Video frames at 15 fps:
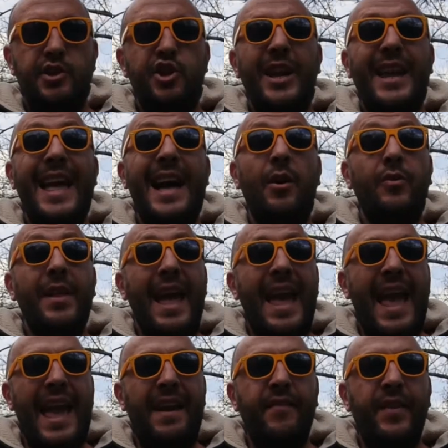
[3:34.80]
Check out
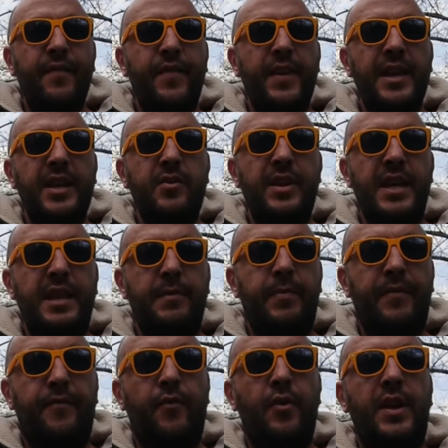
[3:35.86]
everything you need
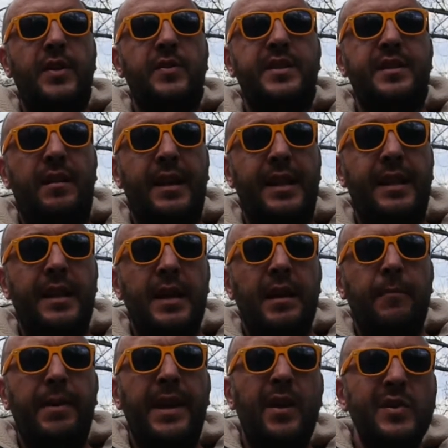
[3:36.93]
before you start,
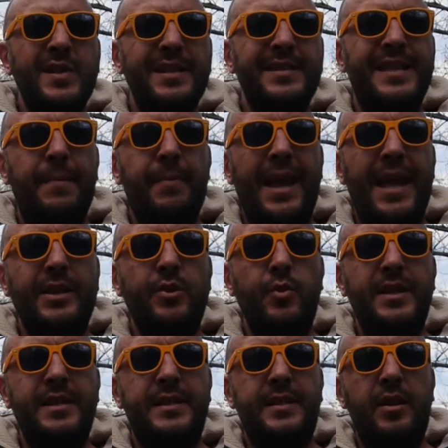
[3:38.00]
because in some
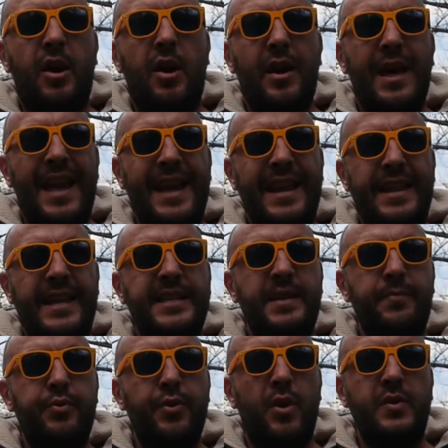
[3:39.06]
countries it's not an
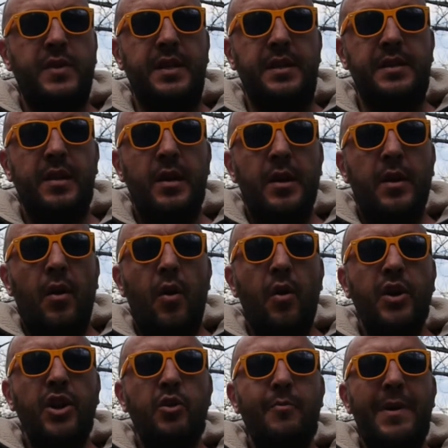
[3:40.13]
easy process
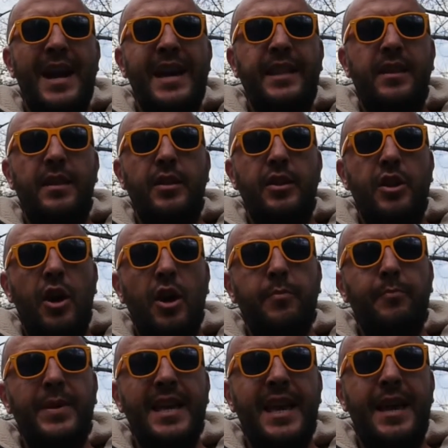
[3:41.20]
or you might
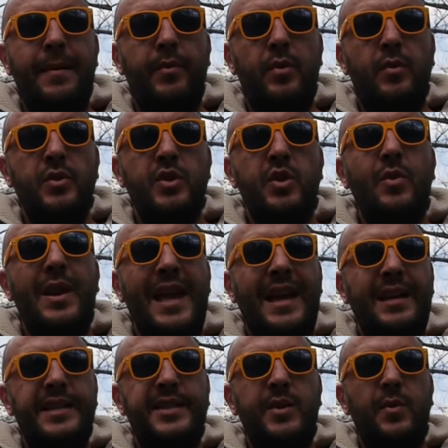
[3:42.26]
not be able to
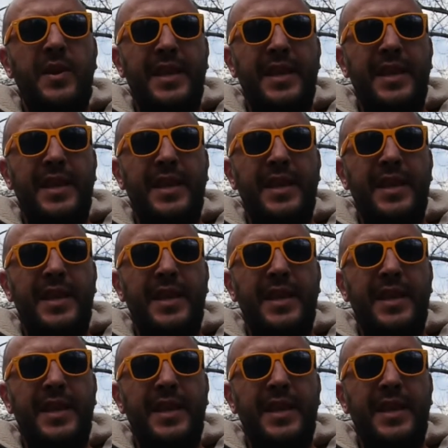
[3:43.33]
legally do